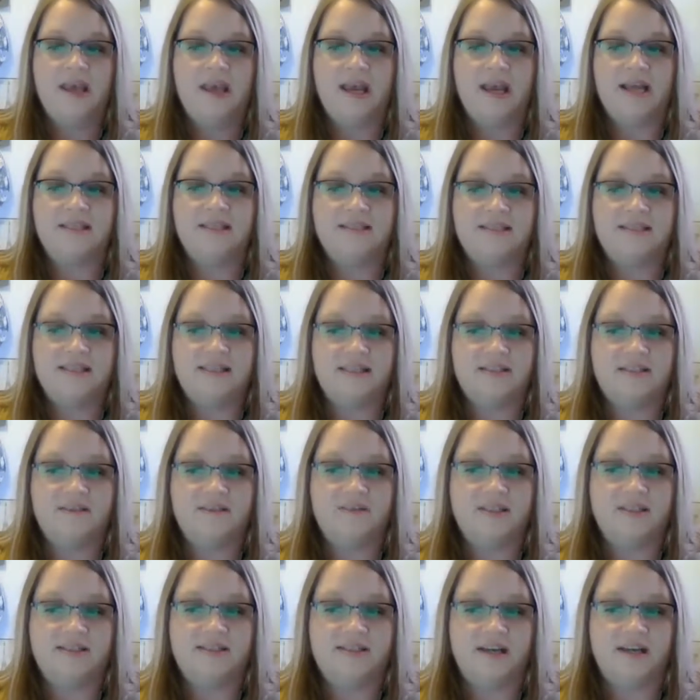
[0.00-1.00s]
And 6 of
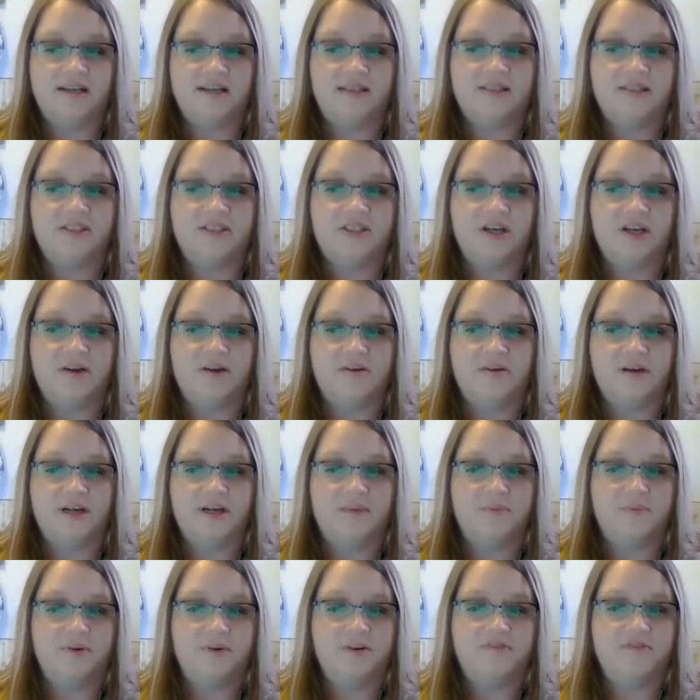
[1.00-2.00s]
the studies showed an
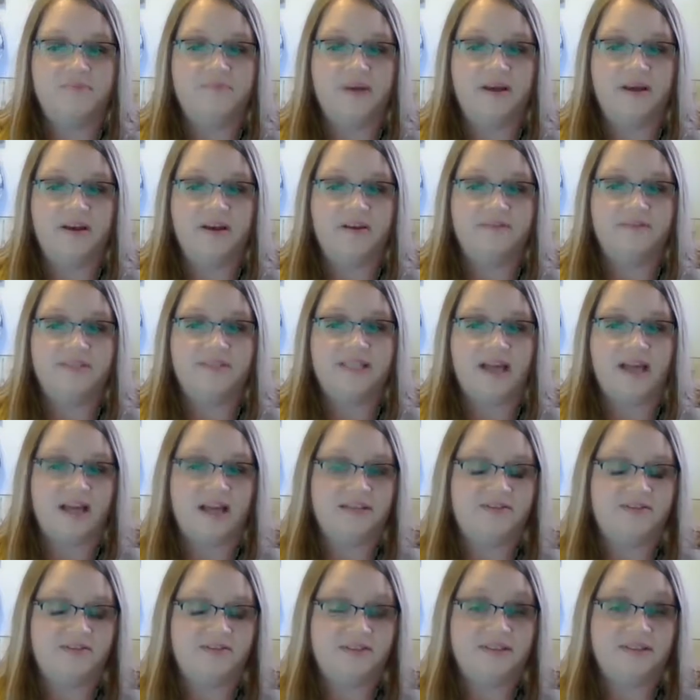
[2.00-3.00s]
improvement of
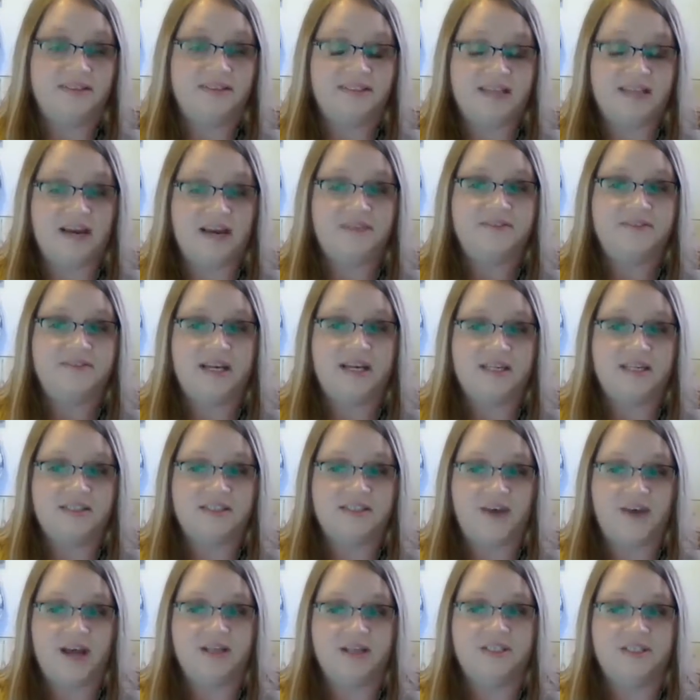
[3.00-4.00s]
staff
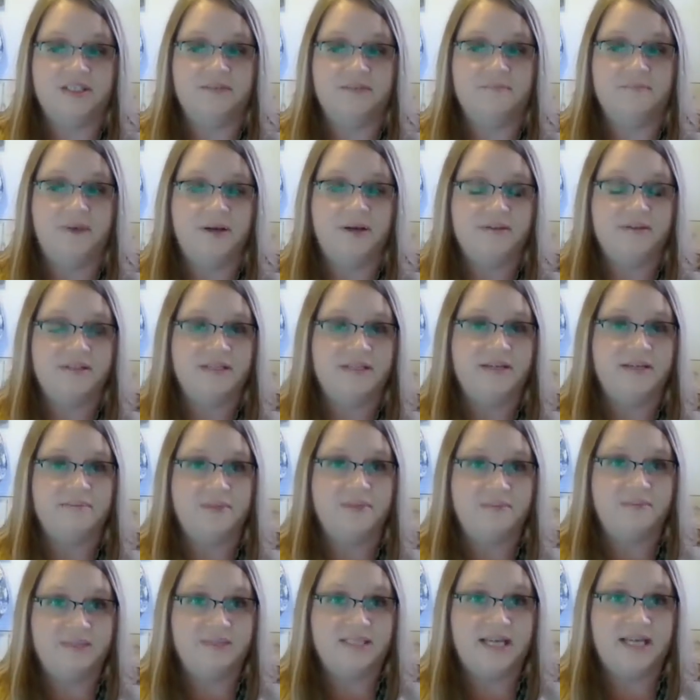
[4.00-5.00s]
satisfaction
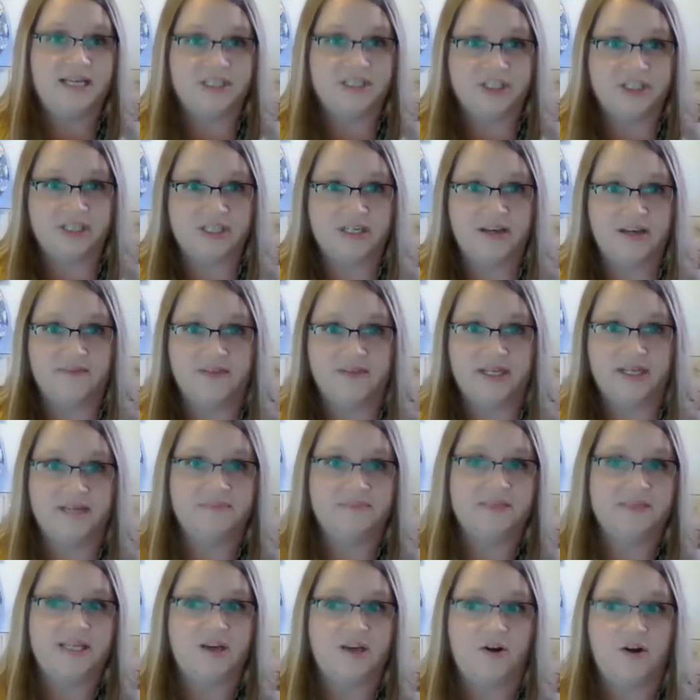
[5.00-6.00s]
post-implementation of an
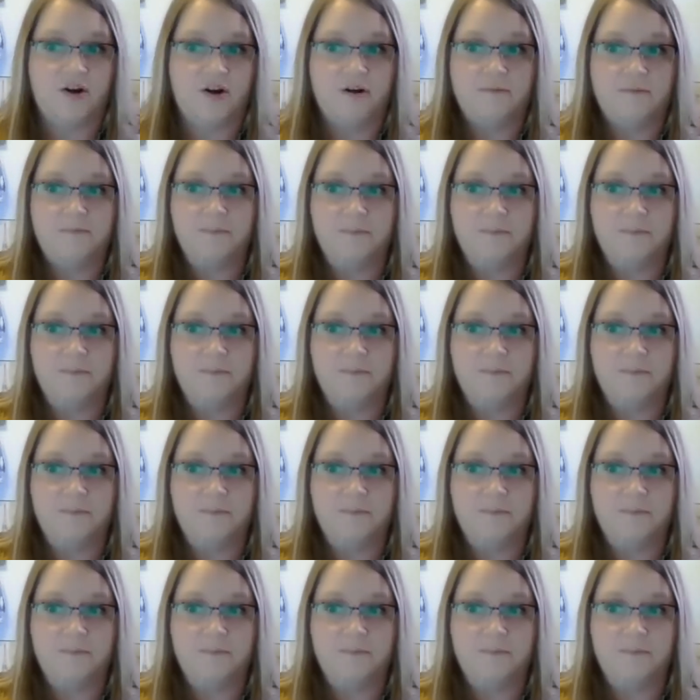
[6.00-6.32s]
MDR.